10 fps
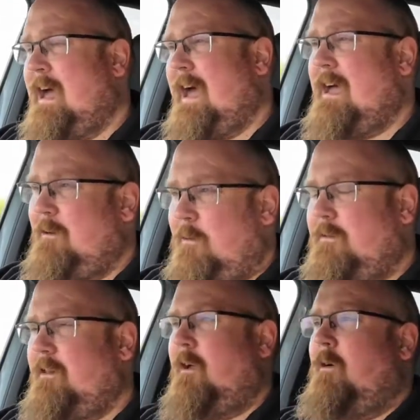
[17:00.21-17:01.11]
and
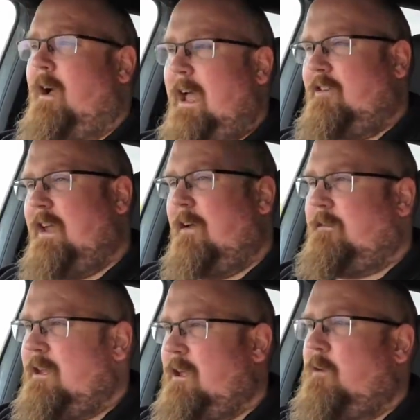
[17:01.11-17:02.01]
also I actually have
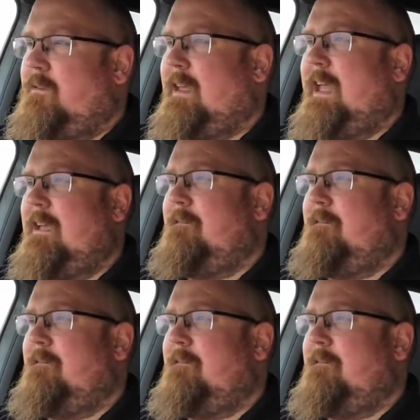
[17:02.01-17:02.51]
to use the key